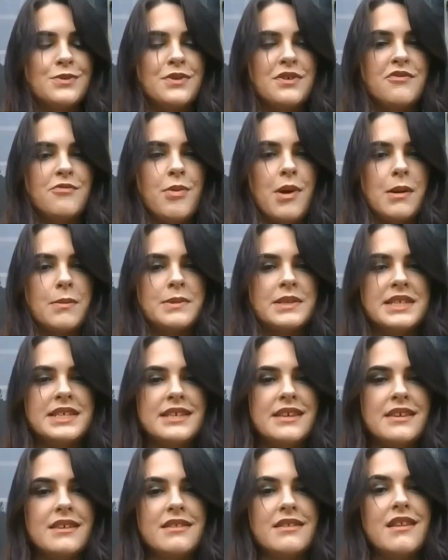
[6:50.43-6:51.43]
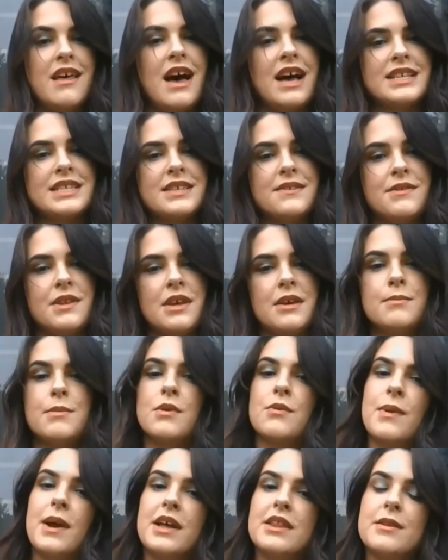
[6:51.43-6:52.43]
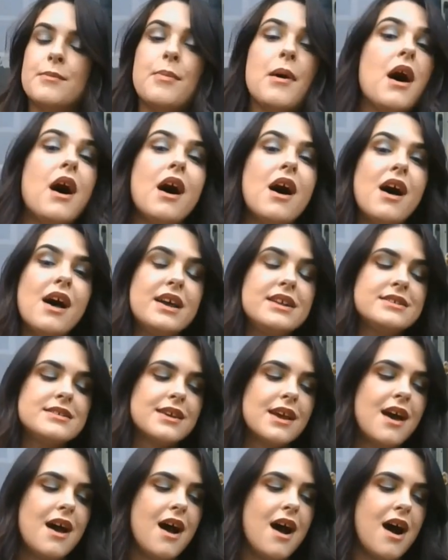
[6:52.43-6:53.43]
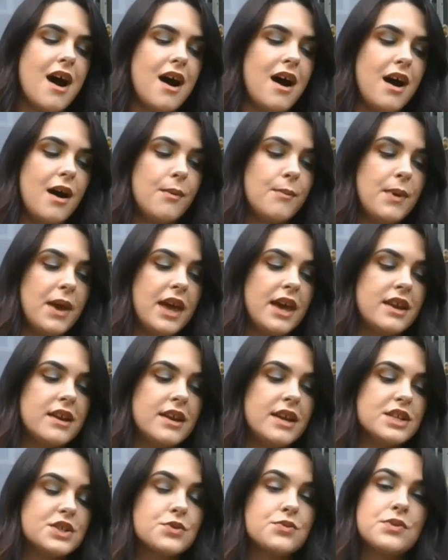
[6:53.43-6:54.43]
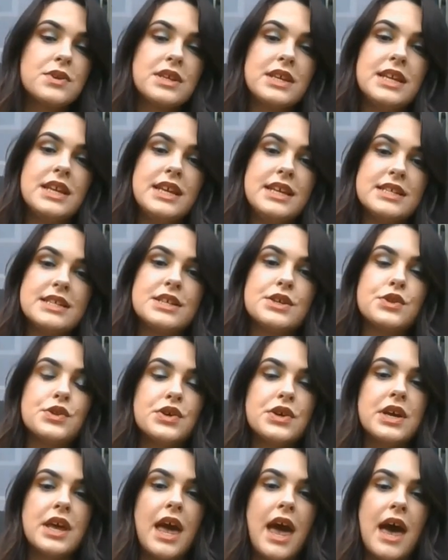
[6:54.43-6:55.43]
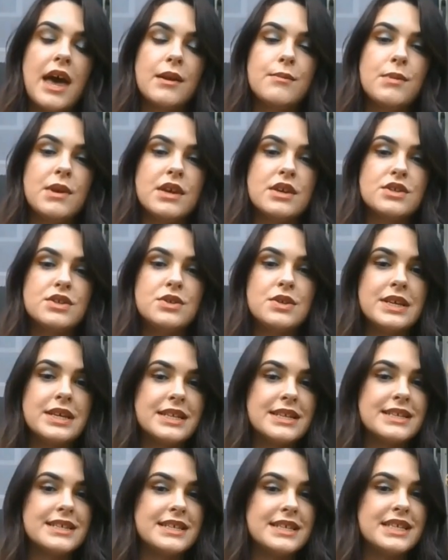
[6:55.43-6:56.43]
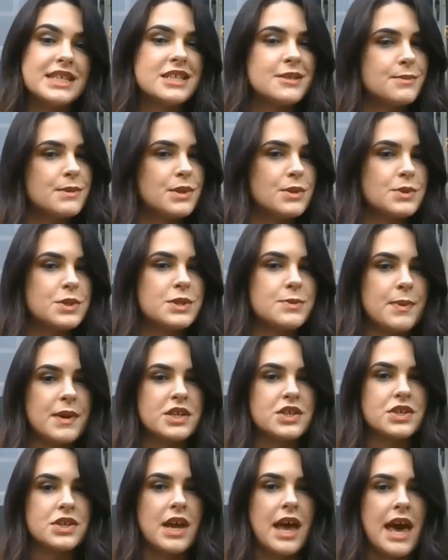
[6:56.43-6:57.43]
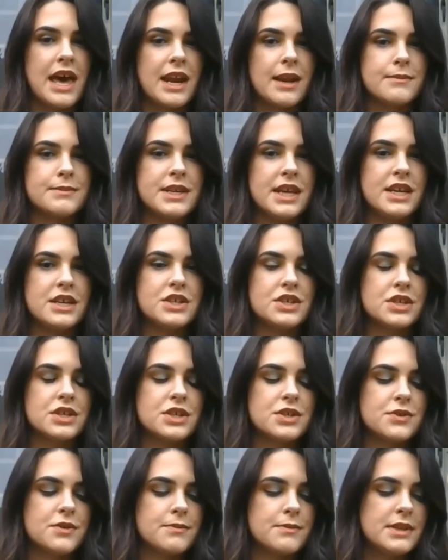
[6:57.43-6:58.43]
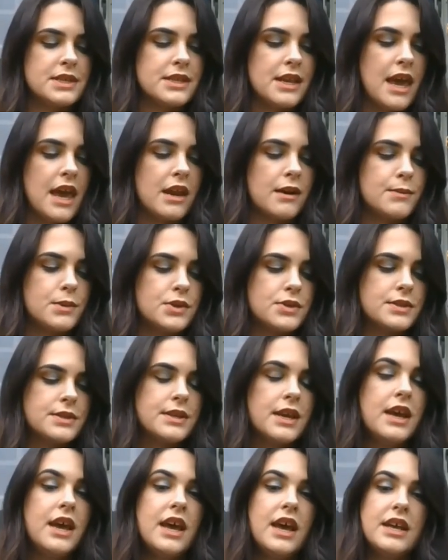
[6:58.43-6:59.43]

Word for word: You've probably seen lots of them around the pond, um, and it's really neat to look at because you get to see some of those special adaptations from these animals.